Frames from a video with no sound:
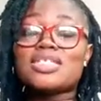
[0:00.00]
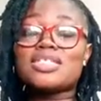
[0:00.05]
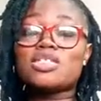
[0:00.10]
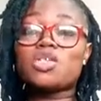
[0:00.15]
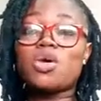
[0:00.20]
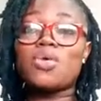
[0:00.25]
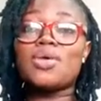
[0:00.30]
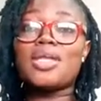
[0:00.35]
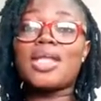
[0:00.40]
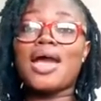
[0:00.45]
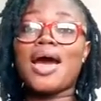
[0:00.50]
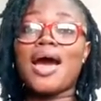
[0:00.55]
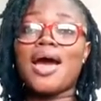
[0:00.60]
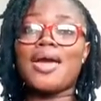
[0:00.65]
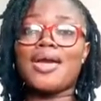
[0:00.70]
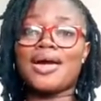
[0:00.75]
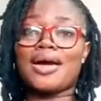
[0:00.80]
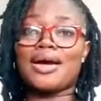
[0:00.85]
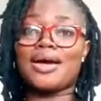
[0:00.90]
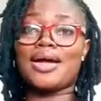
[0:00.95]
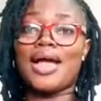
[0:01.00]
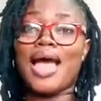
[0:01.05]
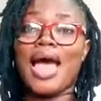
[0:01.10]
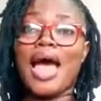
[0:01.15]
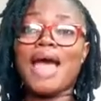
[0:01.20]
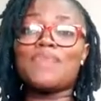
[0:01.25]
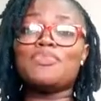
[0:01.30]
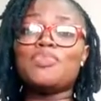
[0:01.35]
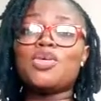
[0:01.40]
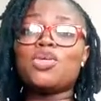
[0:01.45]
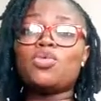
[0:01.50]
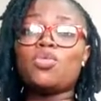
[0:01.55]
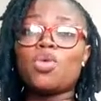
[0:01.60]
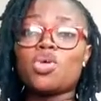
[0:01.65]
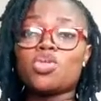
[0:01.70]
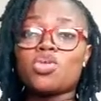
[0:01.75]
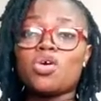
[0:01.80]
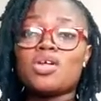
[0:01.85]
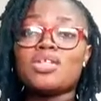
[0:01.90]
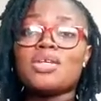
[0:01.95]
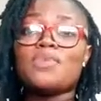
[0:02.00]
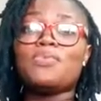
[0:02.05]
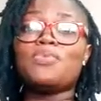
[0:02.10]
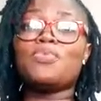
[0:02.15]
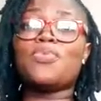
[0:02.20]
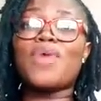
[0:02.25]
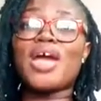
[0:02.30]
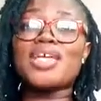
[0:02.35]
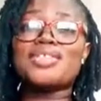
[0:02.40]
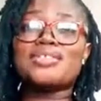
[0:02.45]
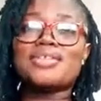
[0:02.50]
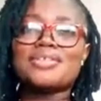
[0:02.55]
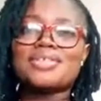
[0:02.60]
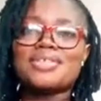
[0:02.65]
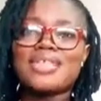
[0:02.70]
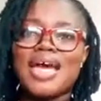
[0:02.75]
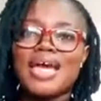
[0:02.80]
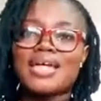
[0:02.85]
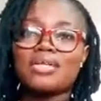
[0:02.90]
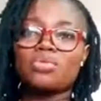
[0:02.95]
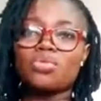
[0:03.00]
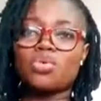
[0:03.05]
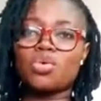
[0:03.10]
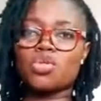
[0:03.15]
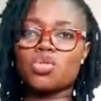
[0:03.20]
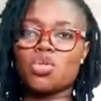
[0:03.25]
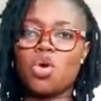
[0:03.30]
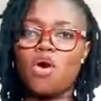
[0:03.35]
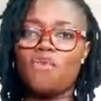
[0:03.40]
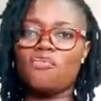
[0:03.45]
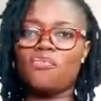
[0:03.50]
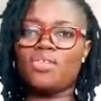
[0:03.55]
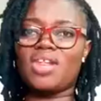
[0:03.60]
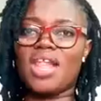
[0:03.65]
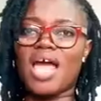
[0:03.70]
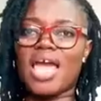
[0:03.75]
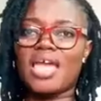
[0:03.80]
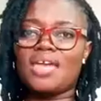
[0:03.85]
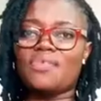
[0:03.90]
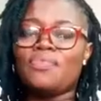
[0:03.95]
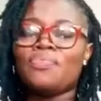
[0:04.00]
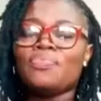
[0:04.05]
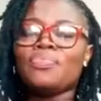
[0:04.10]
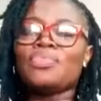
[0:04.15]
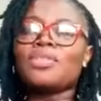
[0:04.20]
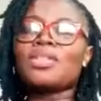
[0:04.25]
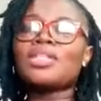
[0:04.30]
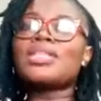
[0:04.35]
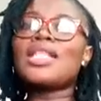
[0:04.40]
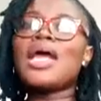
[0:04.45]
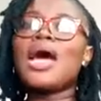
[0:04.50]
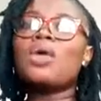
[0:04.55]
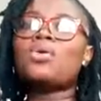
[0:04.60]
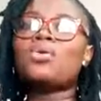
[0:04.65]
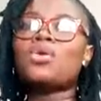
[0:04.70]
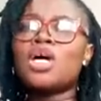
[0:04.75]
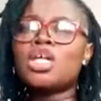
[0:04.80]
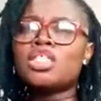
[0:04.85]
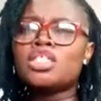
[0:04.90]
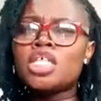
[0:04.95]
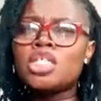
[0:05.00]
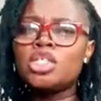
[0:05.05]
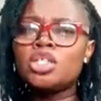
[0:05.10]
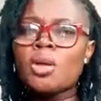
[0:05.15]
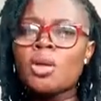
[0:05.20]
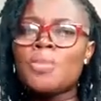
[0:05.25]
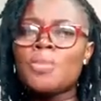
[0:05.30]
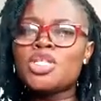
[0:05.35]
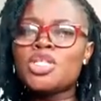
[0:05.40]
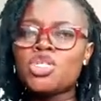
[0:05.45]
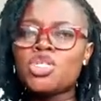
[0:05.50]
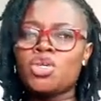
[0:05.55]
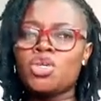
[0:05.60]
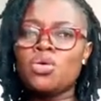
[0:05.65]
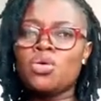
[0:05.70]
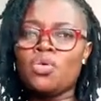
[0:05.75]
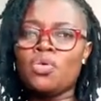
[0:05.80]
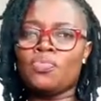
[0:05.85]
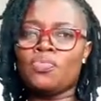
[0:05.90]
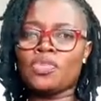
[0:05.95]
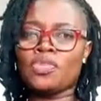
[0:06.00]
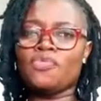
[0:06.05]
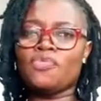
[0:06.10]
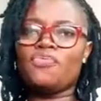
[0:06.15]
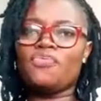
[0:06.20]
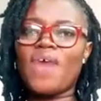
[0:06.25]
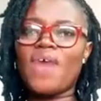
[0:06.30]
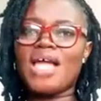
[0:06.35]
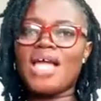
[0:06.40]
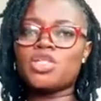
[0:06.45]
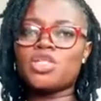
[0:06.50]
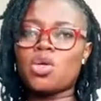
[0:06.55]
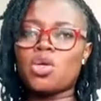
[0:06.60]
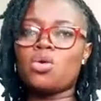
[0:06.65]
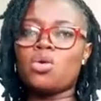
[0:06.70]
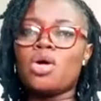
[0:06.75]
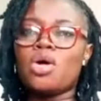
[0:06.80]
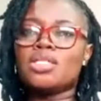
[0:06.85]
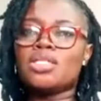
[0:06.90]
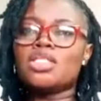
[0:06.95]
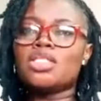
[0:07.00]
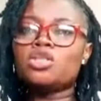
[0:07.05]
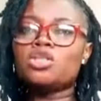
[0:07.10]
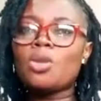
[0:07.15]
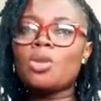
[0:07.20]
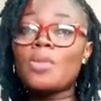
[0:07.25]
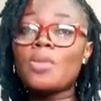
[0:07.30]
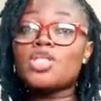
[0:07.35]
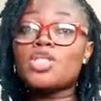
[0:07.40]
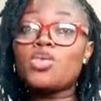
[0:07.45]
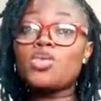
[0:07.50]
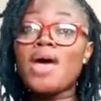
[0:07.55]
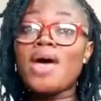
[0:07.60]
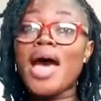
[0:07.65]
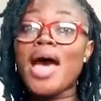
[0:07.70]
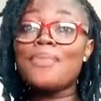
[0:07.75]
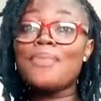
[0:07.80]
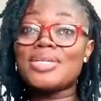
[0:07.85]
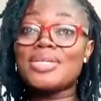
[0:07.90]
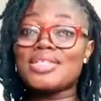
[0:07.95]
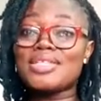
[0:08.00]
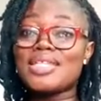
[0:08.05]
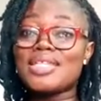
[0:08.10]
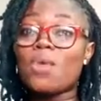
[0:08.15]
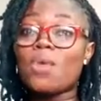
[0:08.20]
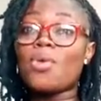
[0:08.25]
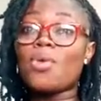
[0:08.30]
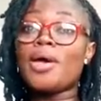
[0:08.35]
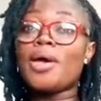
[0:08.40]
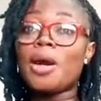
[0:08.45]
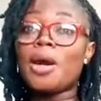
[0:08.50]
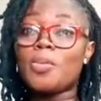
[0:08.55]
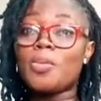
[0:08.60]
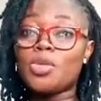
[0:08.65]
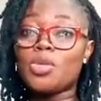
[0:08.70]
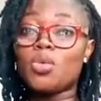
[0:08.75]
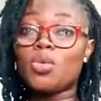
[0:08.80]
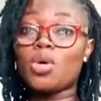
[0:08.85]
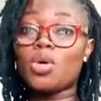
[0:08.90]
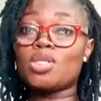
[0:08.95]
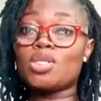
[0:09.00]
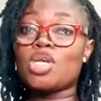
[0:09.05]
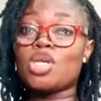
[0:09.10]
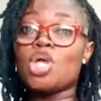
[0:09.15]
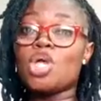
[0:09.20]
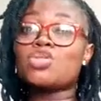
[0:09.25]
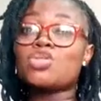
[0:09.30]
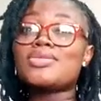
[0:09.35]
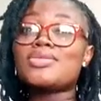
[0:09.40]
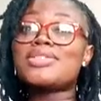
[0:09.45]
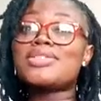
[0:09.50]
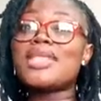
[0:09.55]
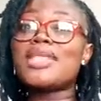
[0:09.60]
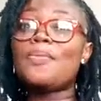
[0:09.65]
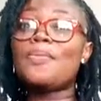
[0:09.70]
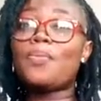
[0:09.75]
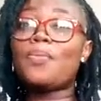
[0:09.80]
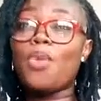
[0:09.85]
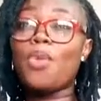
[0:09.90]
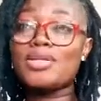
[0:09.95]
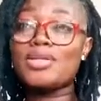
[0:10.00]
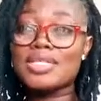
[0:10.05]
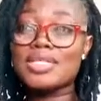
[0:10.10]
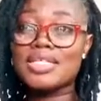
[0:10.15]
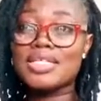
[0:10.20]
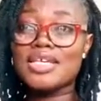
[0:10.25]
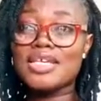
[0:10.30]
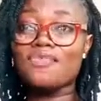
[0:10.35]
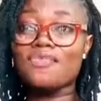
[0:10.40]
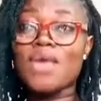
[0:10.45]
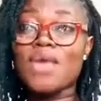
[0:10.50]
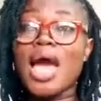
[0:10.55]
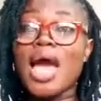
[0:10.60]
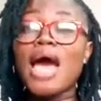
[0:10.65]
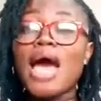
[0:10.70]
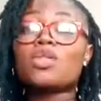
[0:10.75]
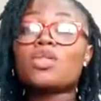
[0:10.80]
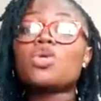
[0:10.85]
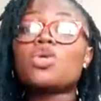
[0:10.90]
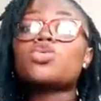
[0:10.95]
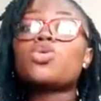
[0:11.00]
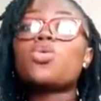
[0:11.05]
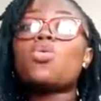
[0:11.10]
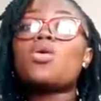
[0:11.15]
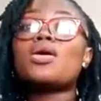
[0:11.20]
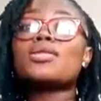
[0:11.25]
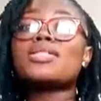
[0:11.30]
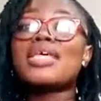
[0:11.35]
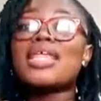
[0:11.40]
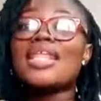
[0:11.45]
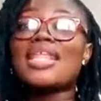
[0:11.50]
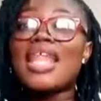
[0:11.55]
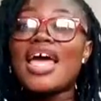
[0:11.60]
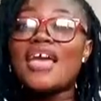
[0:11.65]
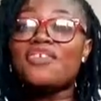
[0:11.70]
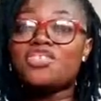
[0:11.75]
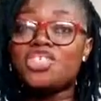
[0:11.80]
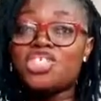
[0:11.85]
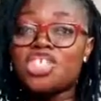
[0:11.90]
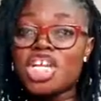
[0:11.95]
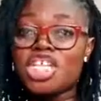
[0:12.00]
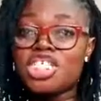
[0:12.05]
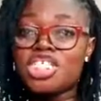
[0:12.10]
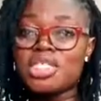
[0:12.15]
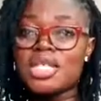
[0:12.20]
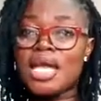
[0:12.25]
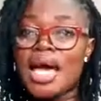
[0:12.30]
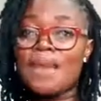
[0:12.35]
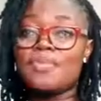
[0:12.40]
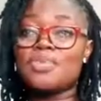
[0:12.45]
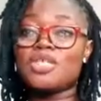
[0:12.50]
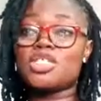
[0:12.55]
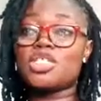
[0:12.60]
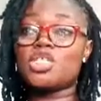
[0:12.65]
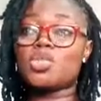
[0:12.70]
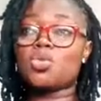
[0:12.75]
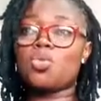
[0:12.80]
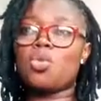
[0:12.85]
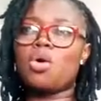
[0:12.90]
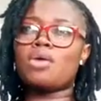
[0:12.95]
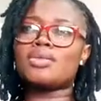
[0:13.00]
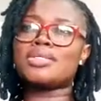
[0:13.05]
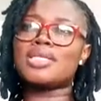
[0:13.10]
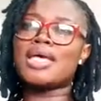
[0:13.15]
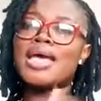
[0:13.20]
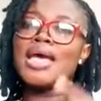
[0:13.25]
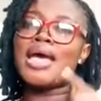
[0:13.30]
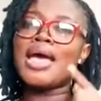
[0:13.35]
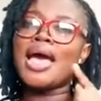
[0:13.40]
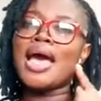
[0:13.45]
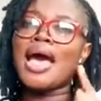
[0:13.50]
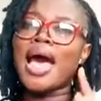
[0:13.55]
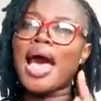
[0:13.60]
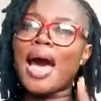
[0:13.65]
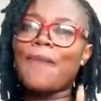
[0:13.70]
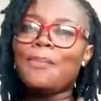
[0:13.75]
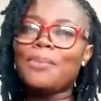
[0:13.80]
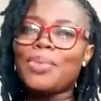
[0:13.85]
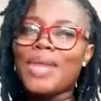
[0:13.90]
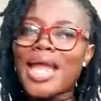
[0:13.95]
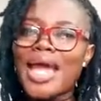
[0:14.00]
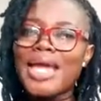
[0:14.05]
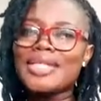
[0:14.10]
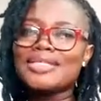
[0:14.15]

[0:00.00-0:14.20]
soaring higher, and being what? On the brighter side of life. Now, the number 2 factor, the number 2 habits that will help you what? To stay positive, and also what? The life-changing habit is what? Apply